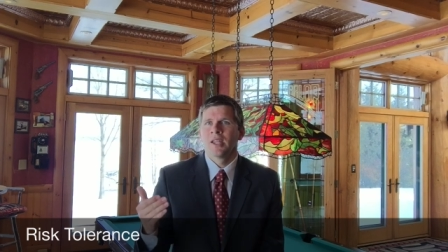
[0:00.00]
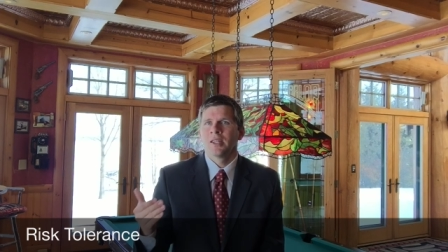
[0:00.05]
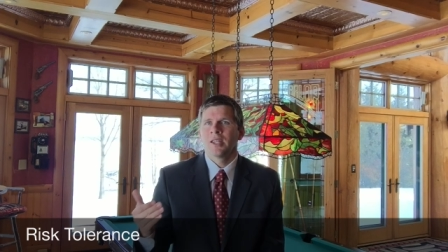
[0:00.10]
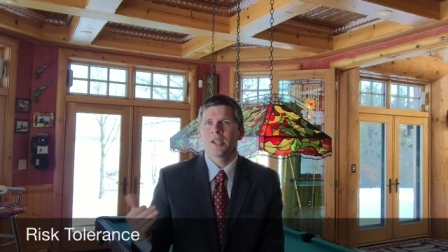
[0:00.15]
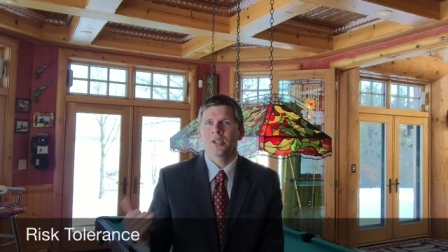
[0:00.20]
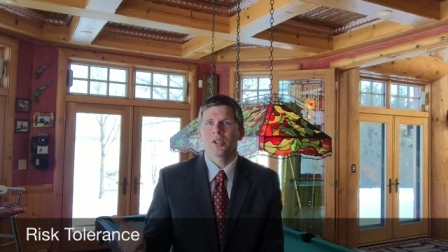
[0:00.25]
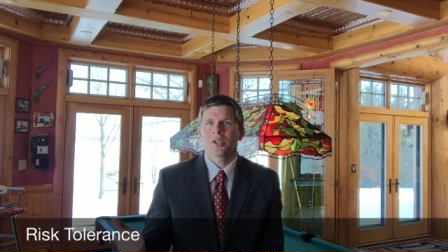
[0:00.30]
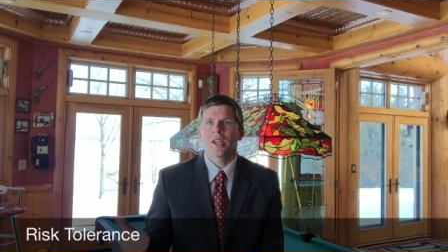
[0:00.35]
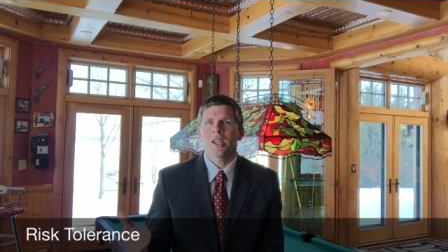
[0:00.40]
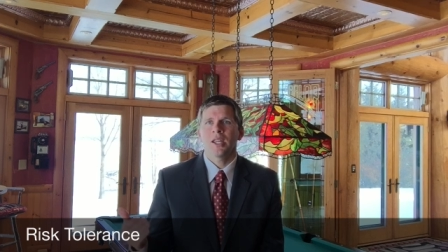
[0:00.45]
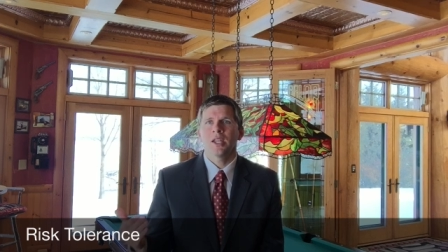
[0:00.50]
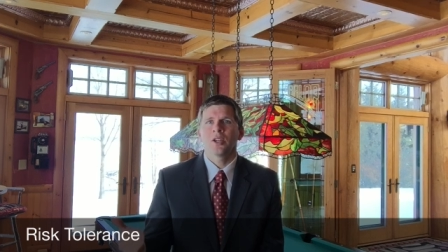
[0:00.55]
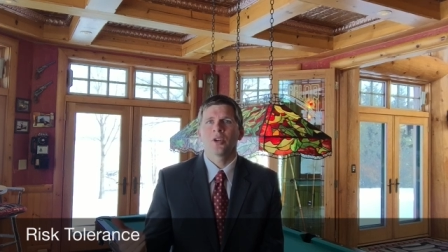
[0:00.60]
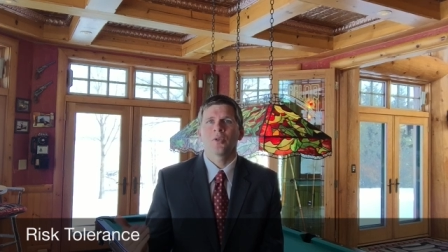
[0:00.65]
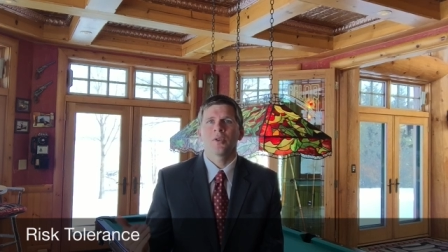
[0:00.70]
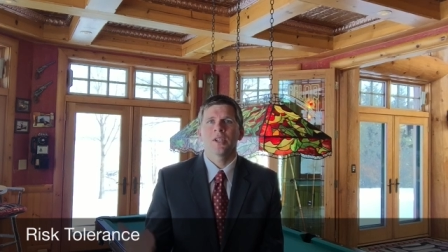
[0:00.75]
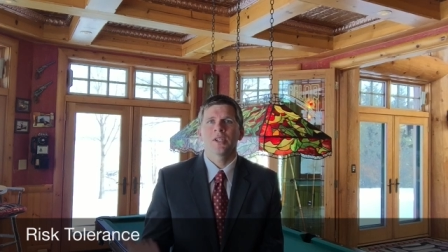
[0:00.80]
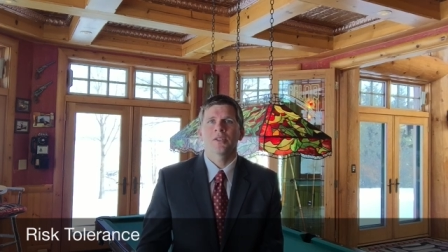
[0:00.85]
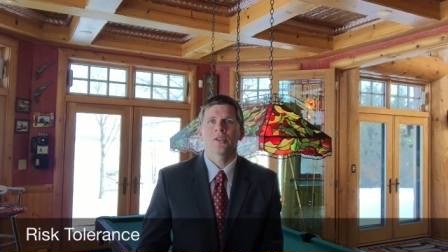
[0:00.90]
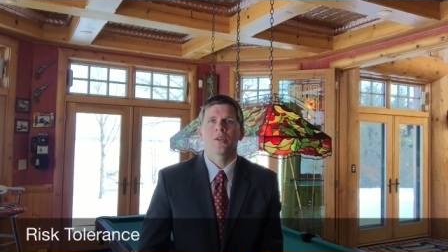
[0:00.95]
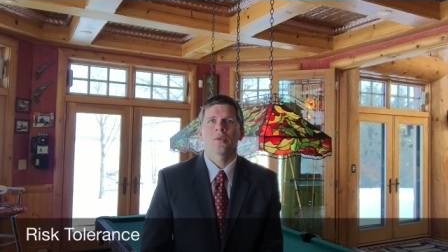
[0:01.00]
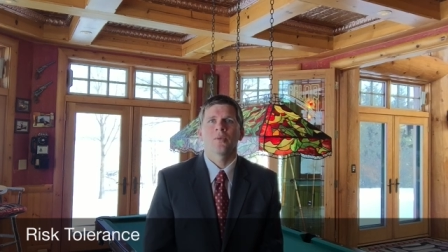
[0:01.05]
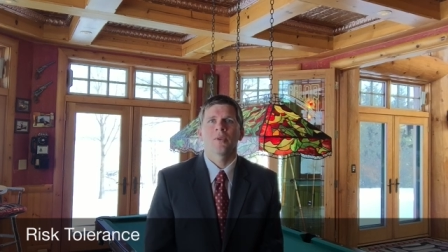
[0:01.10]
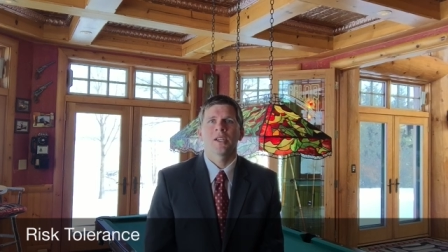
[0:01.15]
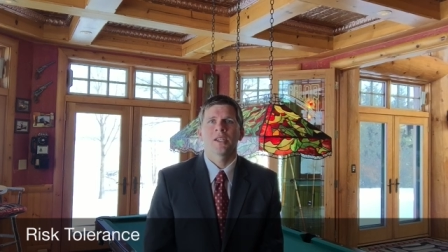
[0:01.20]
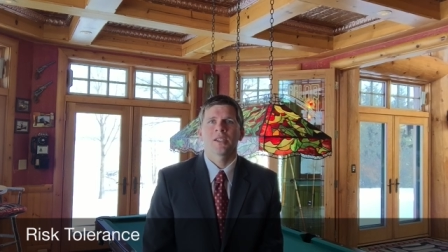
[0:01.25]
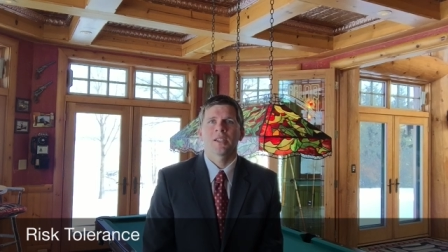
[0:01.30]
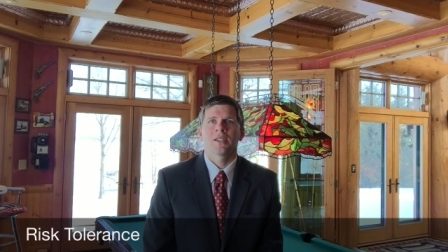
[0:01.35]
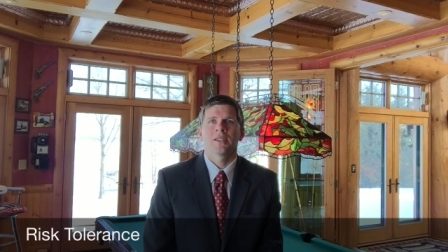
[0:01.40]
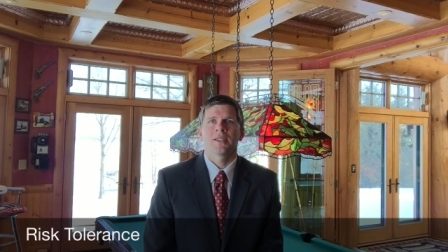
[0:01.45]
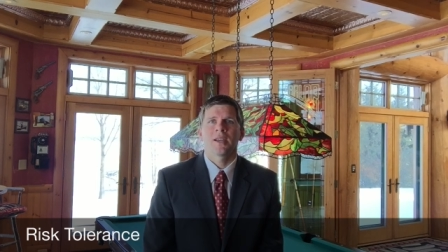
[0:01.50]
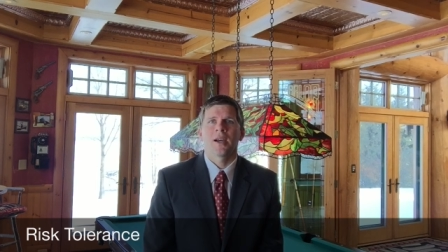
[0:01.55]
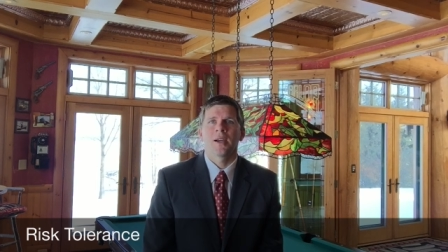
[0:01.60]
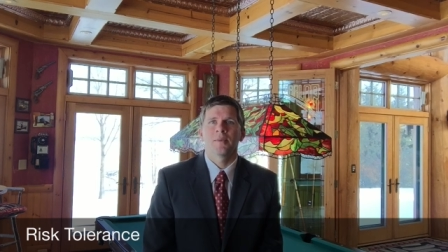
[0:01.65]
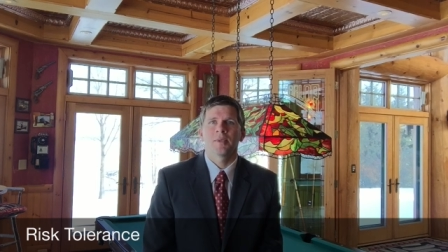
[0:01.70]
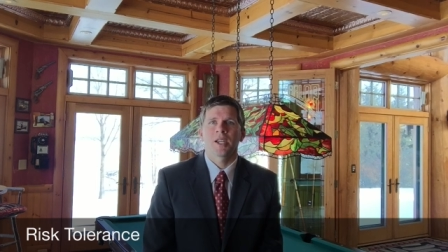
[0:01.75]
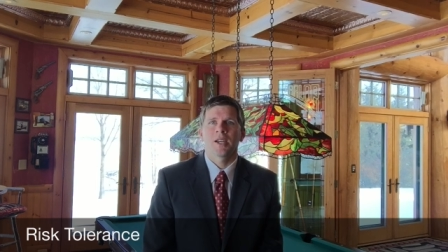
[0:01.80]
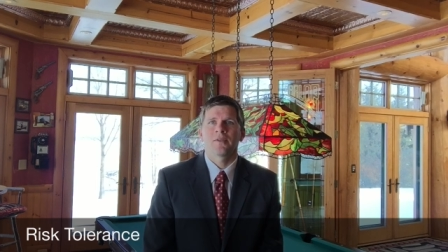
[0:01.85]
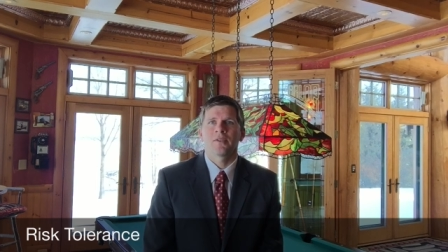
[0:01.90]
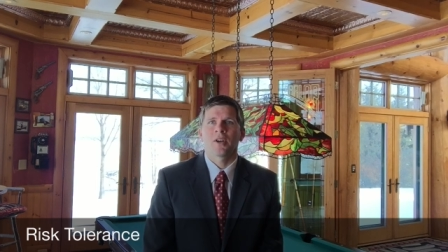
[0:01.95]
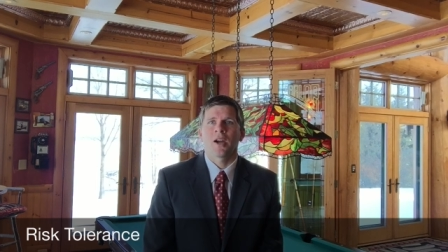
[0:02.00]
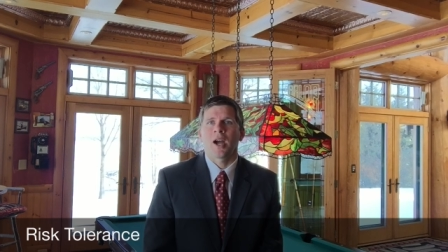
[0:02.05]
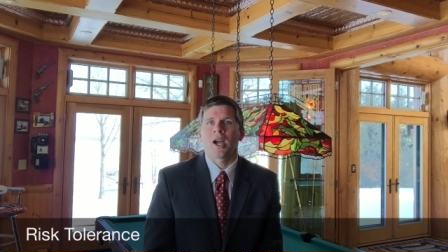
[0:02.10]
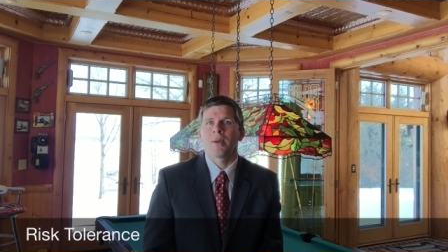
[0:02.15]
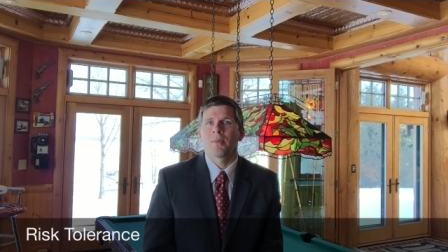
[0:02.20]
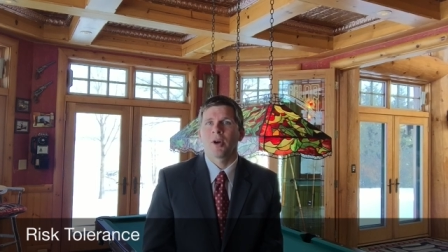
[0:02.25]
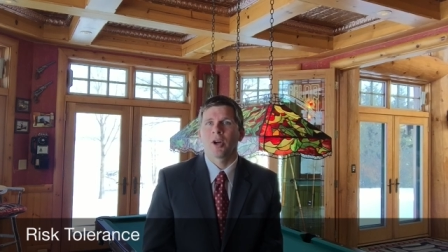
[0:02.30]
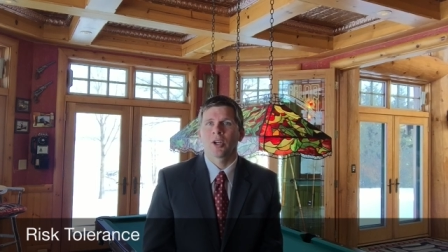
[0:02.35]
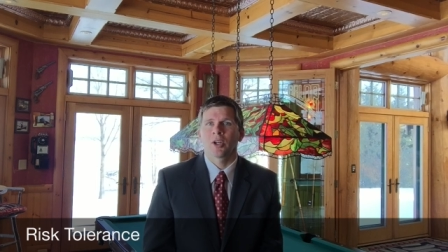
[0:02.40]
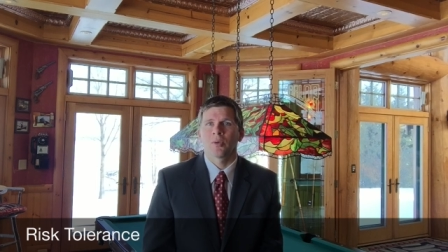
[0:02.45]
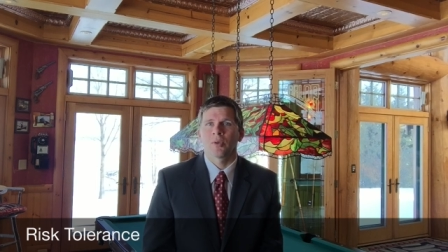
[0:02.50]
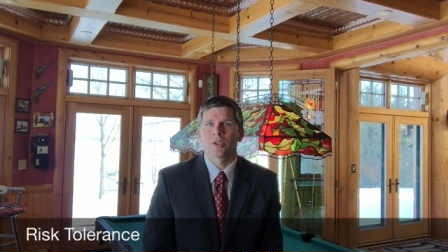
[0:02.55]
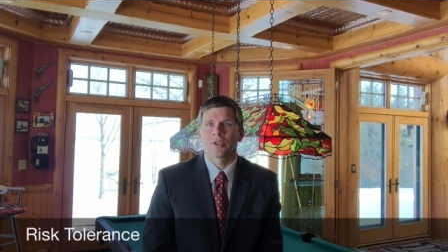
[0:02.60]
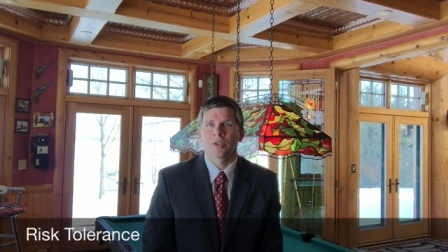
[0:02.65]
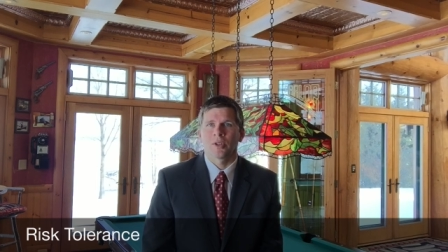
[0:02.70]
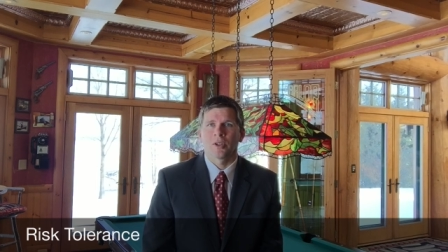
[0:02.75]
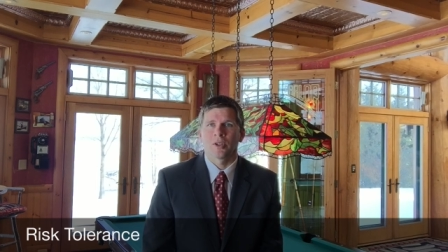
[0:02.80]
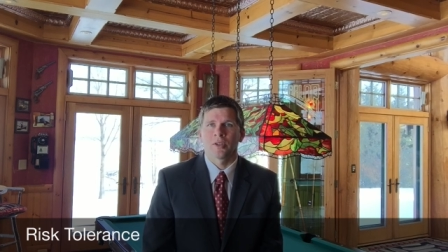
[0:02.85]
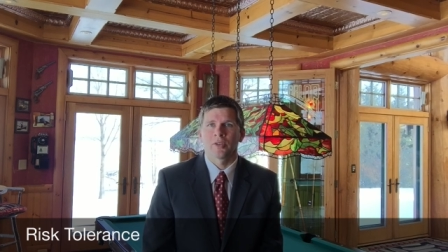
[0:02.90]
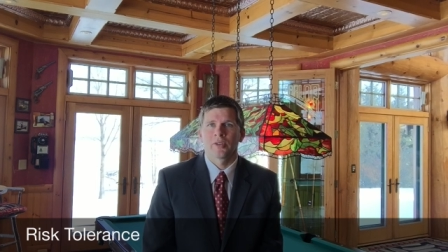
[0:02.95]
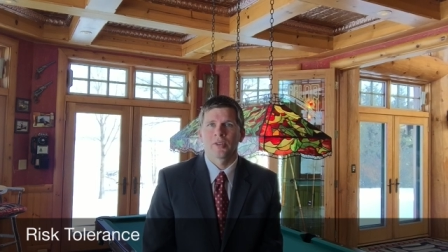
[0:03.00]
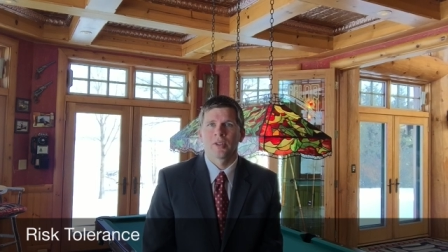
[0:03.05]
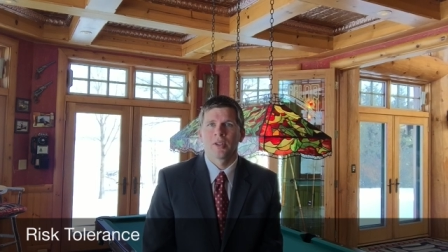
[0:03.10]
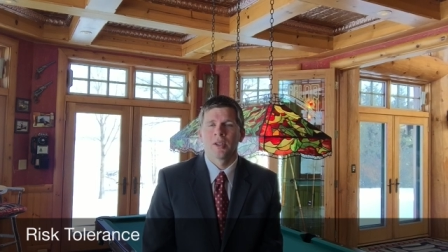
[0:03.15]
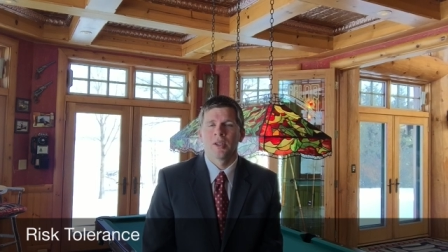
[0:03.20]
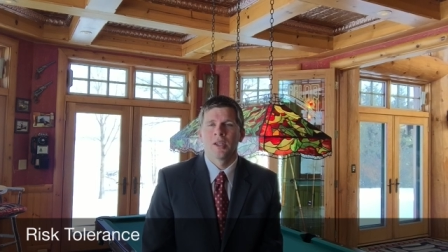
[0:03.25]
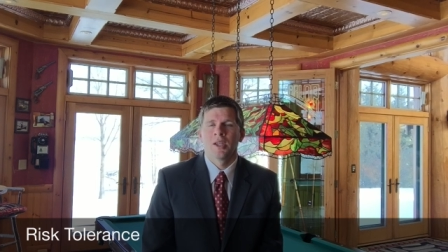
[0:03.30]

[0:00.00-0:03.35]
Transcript: they should increase their risk in times after high market returns.